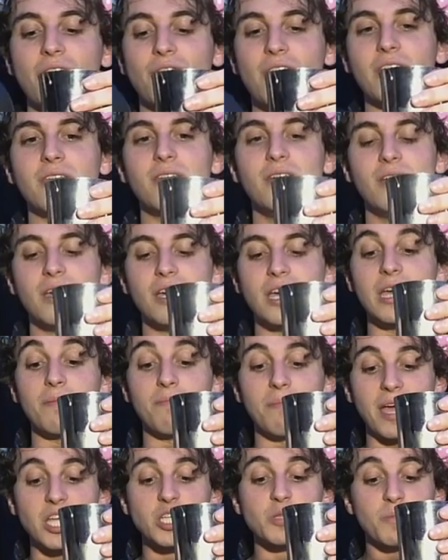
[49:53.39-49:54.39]
then it
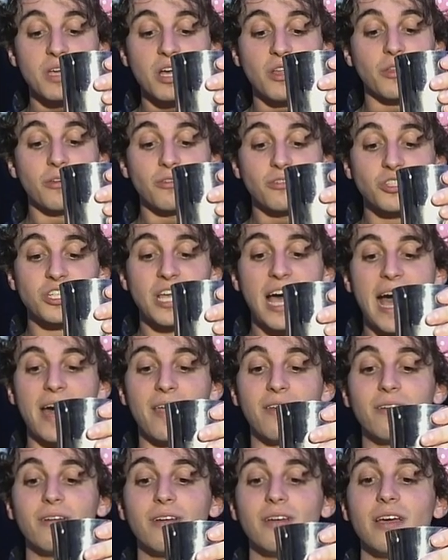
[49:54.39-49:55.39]
makes me a little
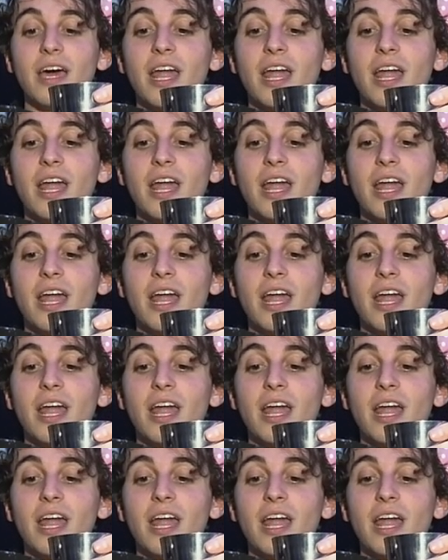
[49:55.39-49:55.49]
sad.